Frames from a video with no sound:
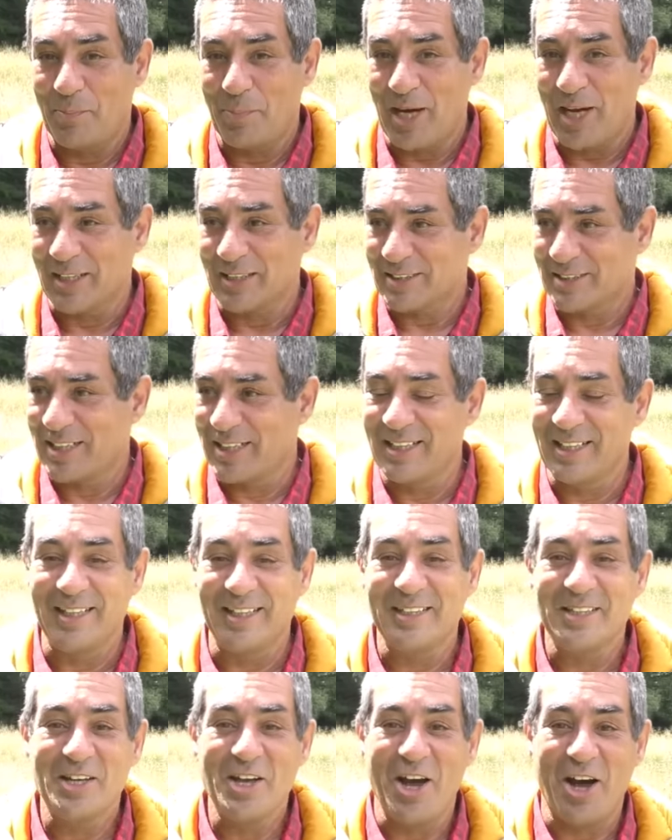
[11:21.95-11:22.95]
But
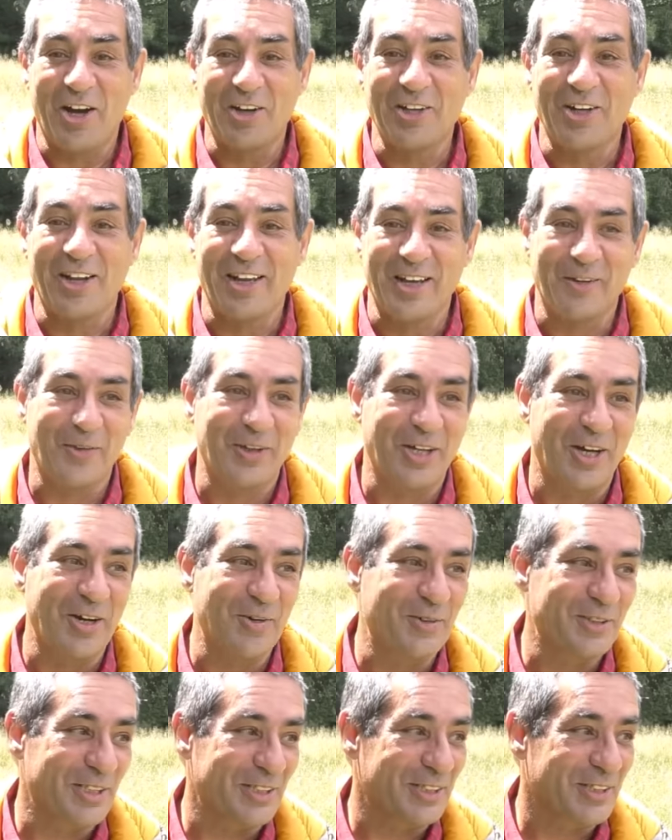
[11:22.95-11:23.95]
unlike when
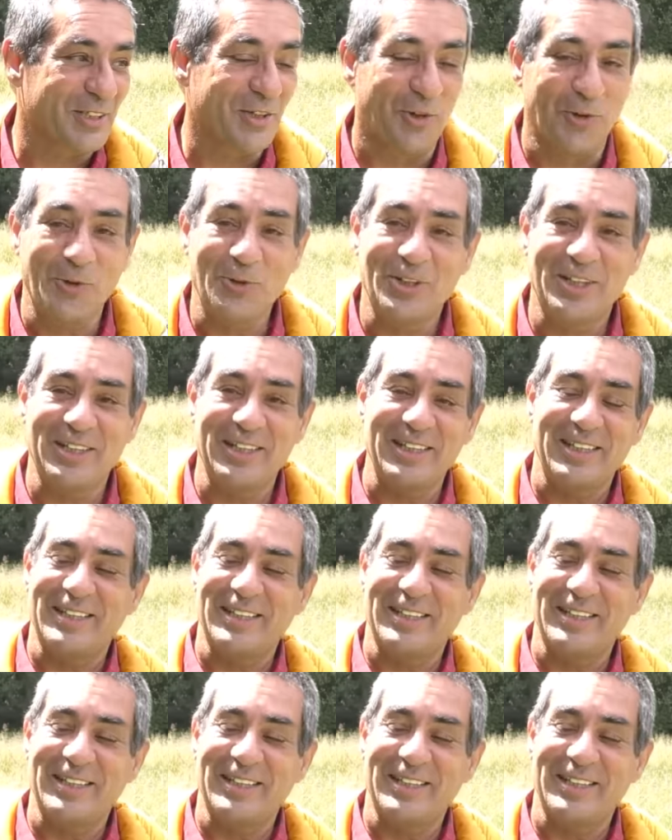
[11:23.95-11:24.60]
I was at school,